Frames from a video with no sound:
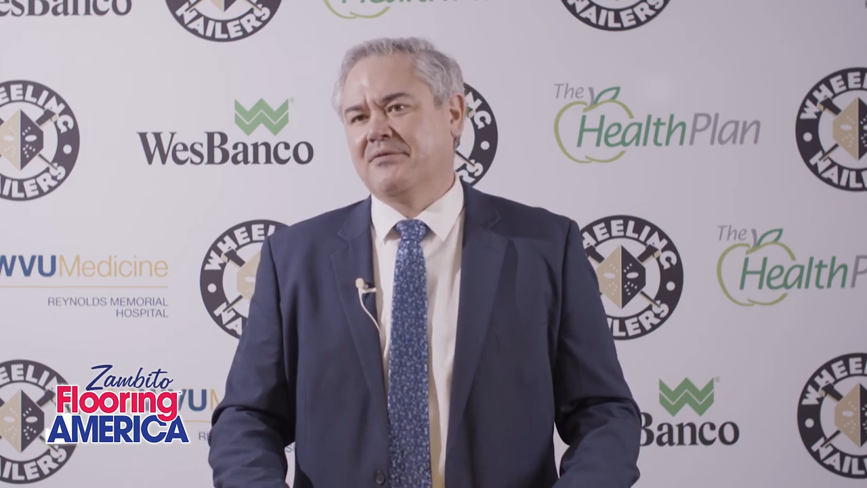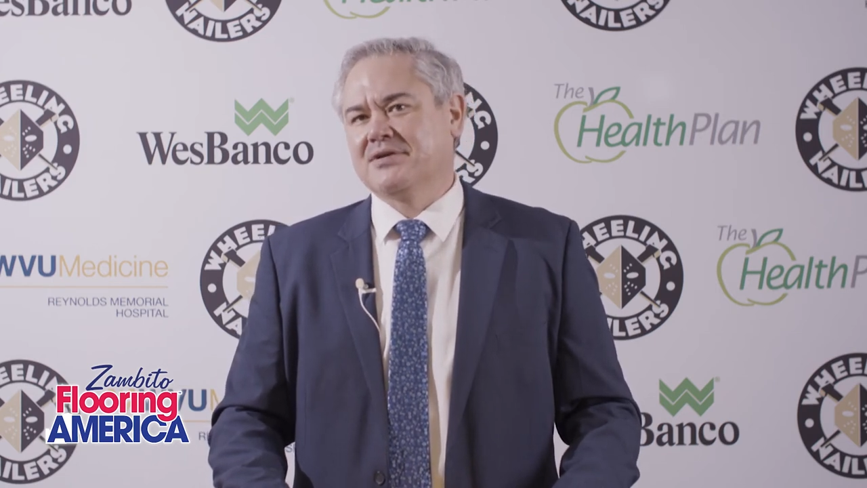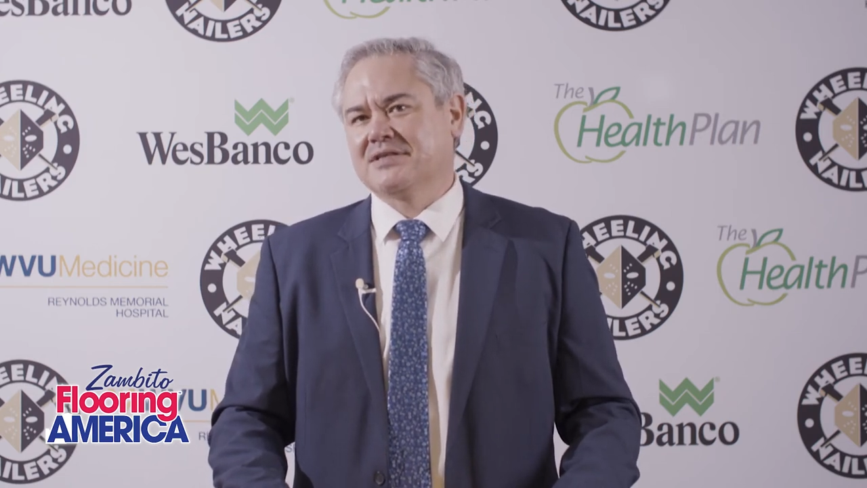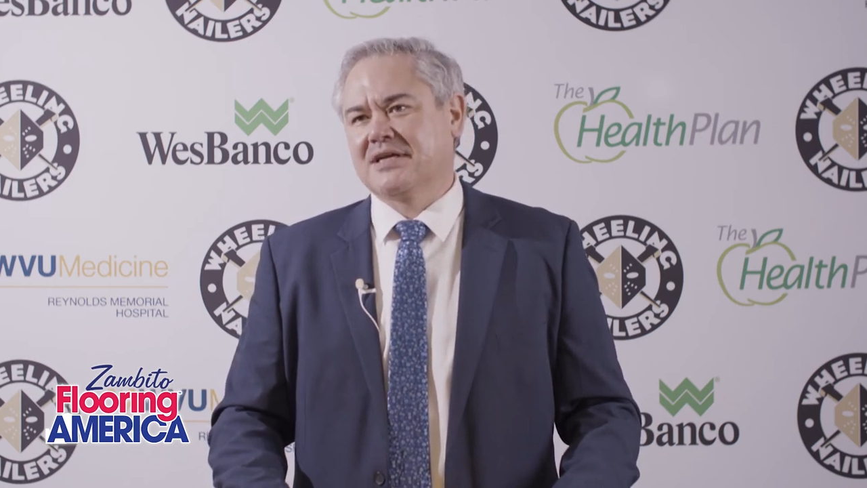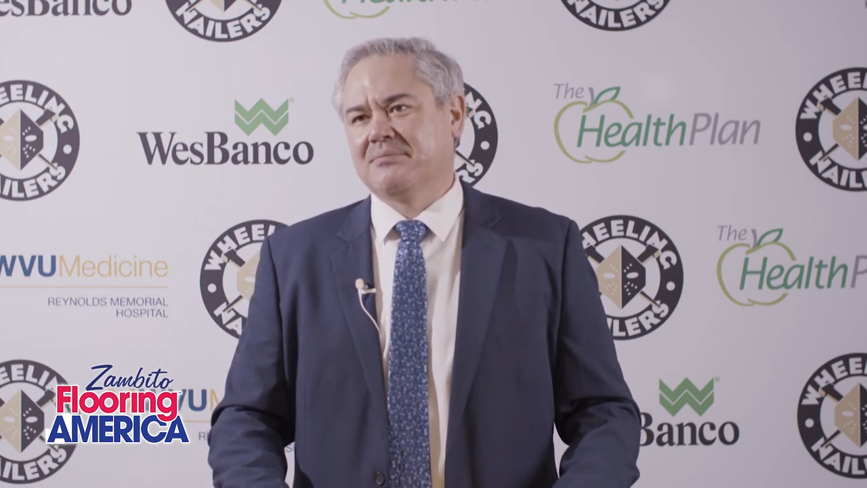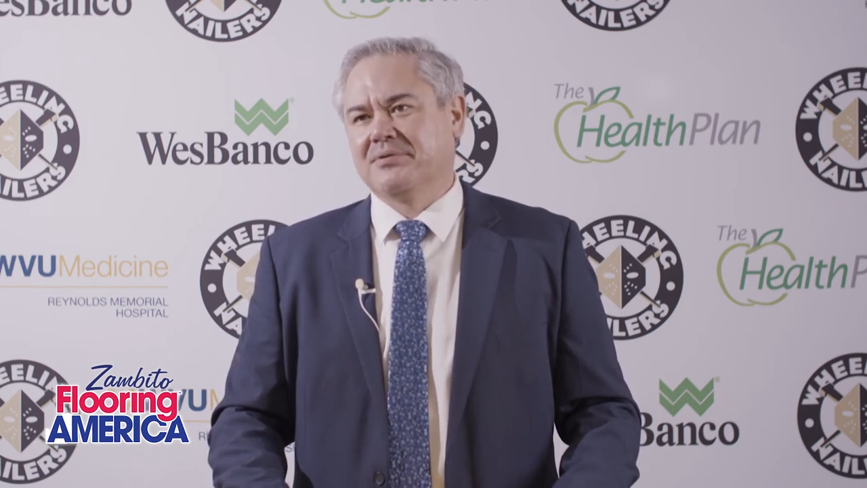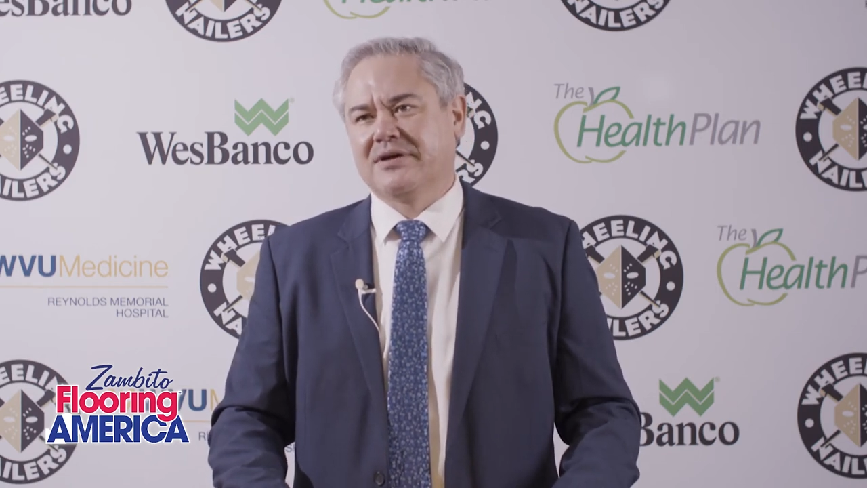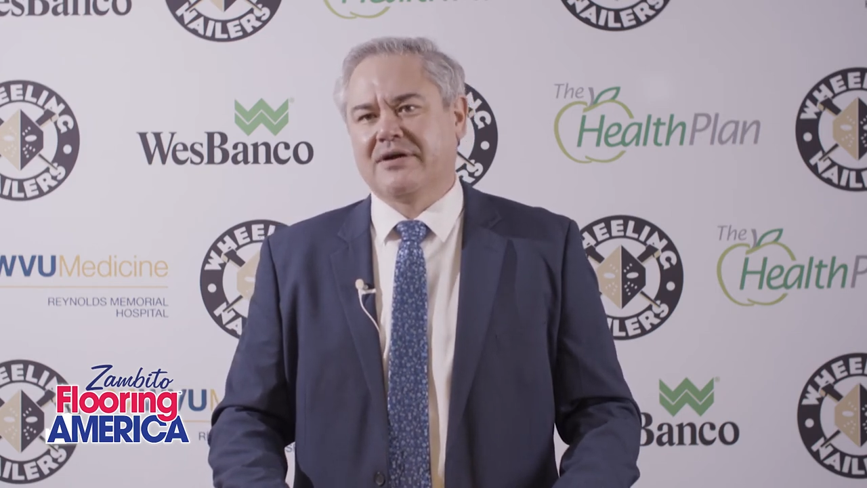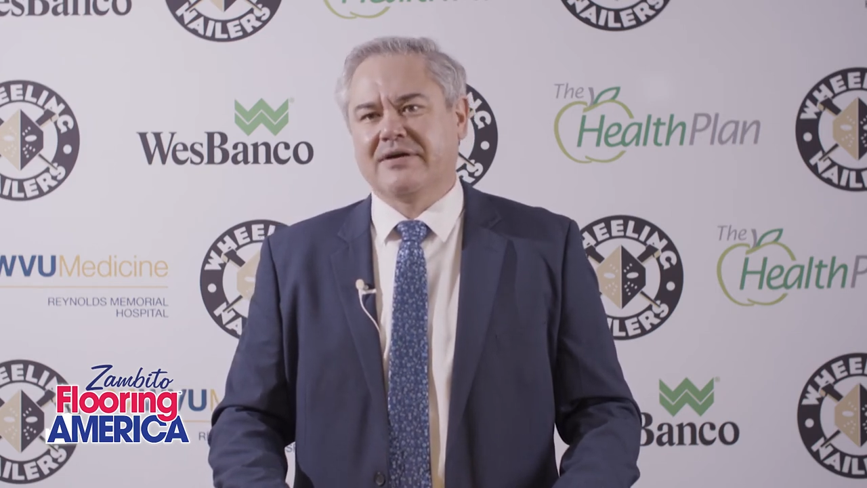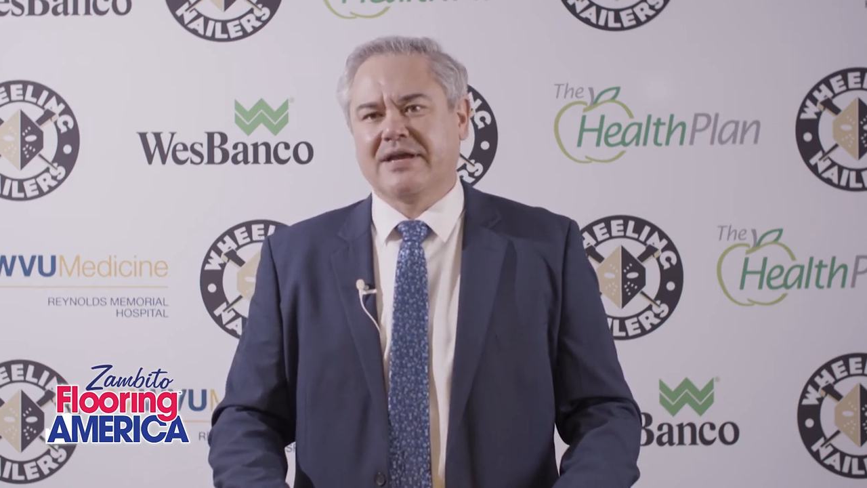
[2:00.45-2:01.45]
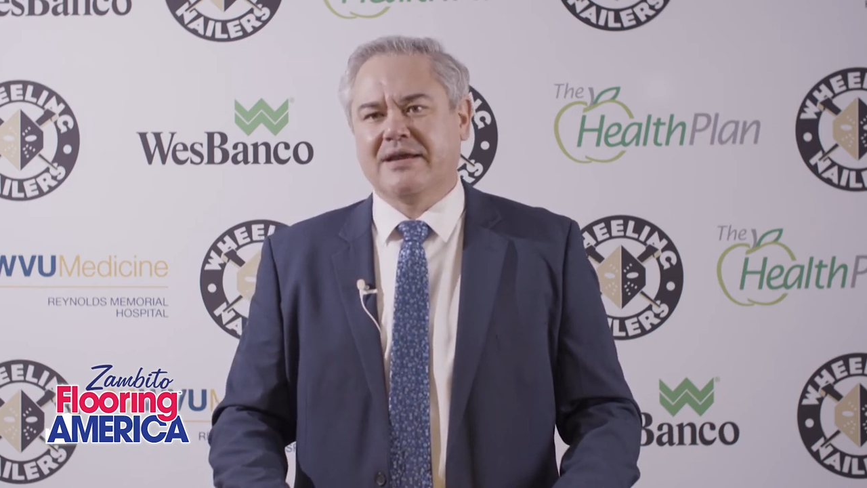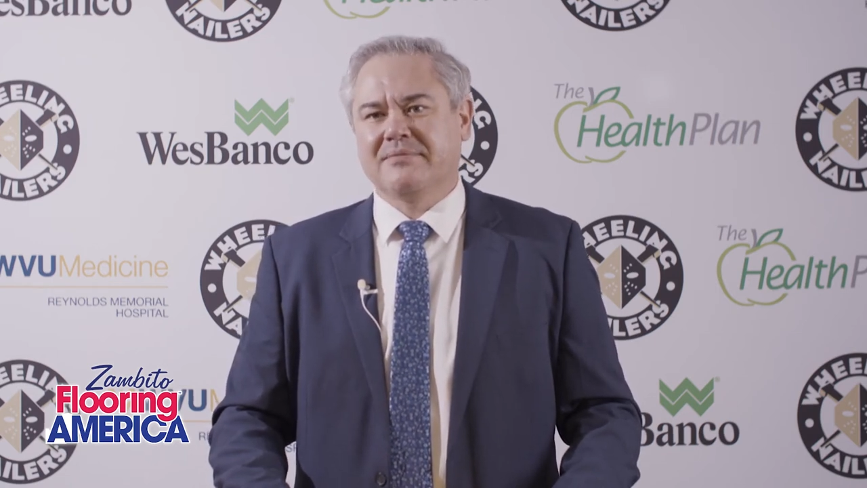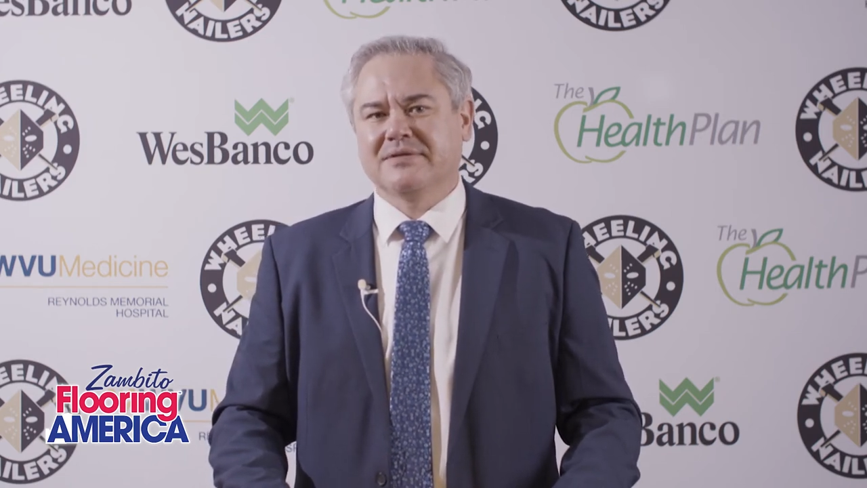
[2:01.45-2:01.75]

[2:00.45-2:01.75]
we just got to play our game.